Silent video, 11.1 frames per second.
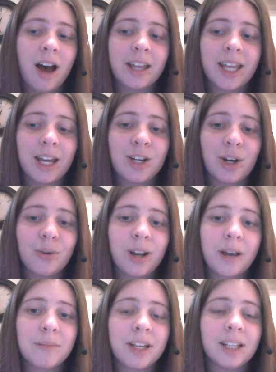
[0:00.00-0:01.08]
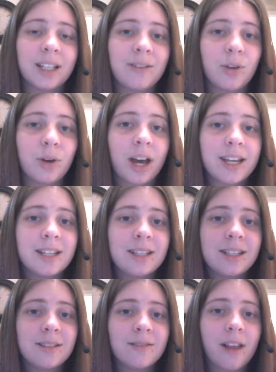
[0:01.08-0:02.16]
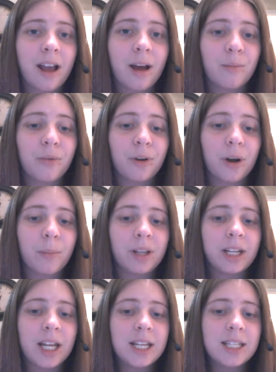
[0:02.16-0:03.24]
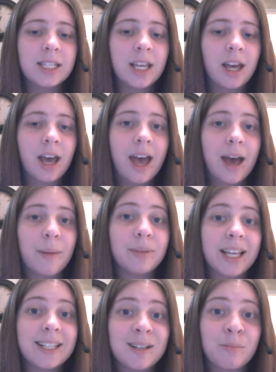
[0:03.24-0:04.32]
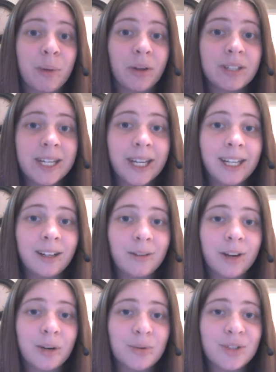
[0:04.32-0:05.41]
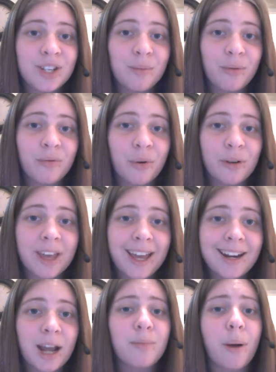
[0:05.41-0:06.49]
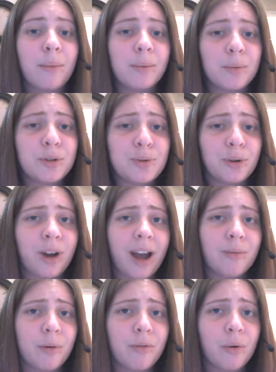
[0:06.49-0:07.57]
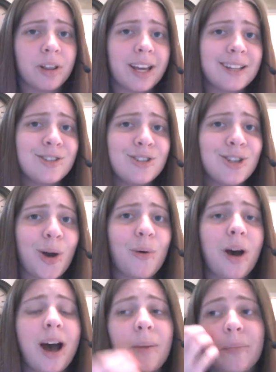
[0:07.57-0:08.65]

on that note, I'm going to leave you guys for a couple of days. Blessed Beltane. If I don't see you before then, I probably will do a craft before then. So,